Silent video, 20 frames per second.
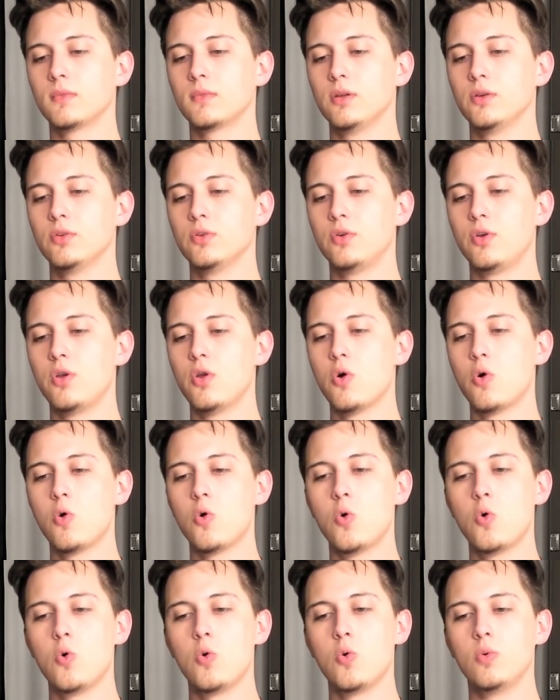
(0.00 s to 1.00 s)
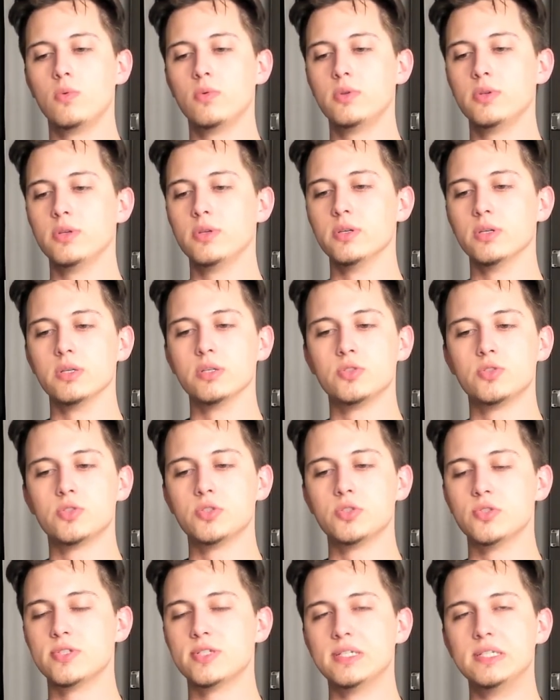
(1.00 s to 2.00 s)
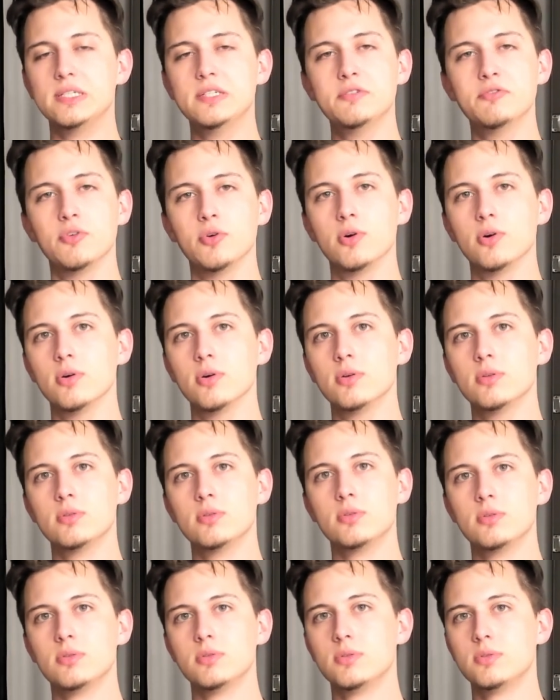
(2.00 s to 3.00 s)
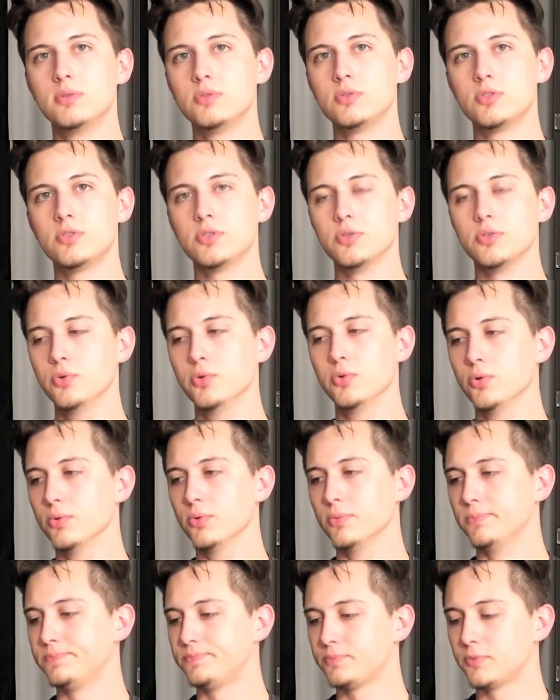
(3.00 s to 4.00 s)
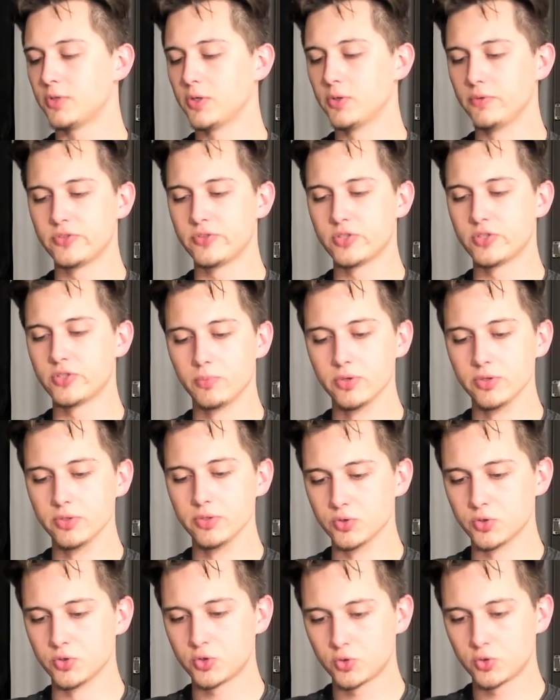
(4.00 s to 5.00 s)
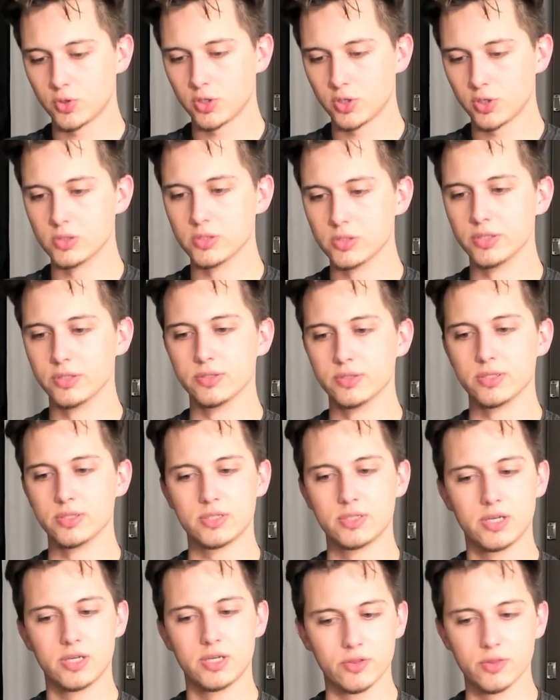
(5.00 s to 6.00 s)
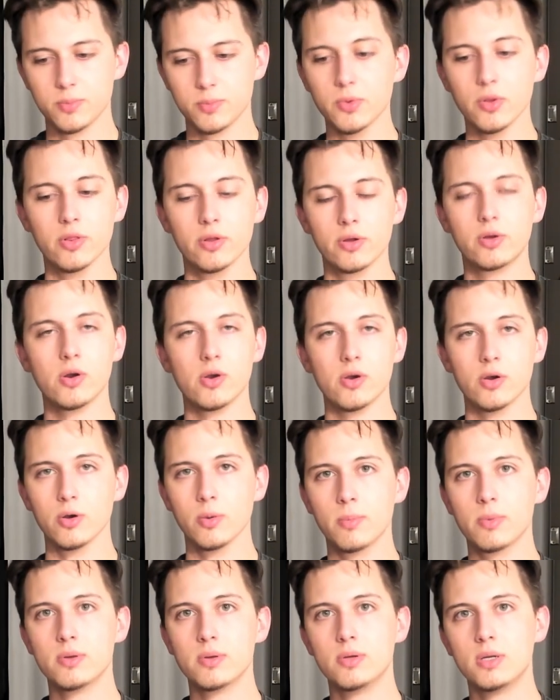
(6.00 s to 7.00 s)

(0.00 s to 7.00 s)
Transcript: no, it's just evil to have somebody who's struggling to kick them to the curb.